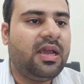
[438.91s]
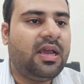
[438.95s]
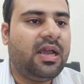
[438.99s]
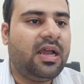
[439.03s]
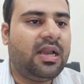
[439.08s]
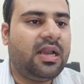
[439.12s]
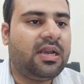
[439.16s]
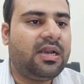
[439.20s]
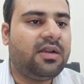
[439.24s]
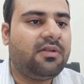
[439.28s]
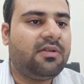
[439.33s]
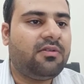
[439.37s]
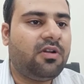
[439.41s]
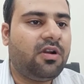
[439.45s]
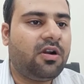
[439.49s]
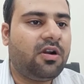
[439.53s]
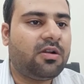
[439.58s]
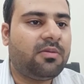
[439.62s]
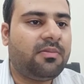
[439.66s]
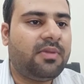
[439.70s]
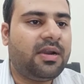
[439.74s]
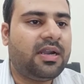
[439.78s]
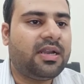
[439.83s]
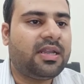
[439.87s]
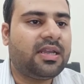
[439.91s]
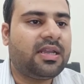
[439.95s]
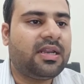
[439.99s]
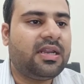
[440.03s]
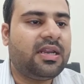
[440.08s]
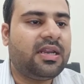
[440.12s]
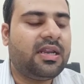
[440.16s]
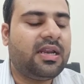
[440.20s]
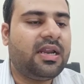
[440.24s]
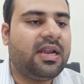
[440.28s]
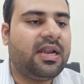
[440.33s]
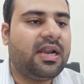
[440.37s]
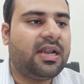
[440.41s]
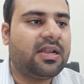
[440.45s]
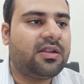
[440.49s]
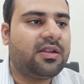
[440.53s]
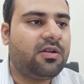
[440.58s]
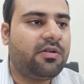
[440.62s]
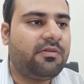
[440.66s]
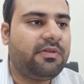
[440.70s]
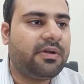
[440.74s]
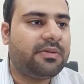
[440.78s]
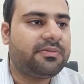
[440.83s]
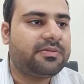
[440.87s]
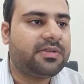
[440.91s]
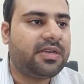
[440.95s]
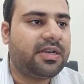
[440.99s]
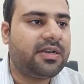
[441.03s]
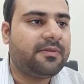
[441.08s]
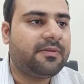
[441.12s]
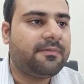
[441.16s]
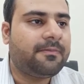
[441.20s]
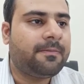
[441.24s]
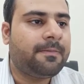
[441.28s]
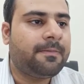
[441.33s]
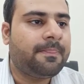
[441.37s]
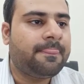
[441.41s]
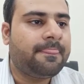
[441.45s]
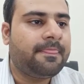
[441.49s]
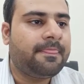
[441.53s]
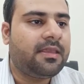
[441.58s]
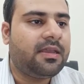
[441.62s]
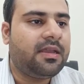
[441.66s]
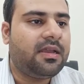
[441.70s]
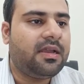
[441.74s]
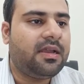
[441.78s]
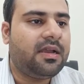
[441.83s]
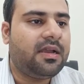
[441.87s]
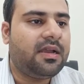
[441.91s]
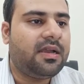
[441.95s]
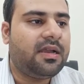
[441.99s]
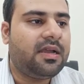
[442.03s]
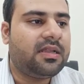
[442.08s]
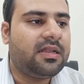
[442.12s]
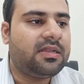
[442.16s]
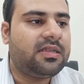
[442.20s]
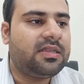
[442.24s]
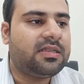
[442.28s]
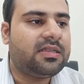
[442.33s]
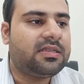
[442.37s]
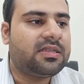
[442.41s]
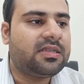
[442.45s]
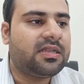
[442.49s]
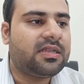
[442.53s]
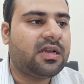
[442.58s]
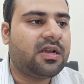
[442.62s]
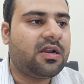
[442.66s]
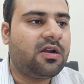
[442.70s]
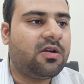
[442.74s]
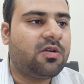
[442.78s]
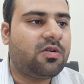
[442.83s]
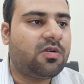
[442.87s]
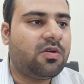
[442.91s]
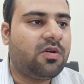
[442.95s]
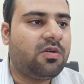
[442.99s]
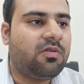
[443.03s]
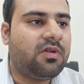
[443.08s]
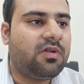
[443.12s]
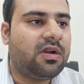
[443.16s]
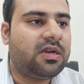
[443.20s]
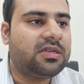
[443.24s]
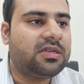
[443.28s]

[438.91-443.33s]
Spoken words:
and it will automatically redirect your website. This is the control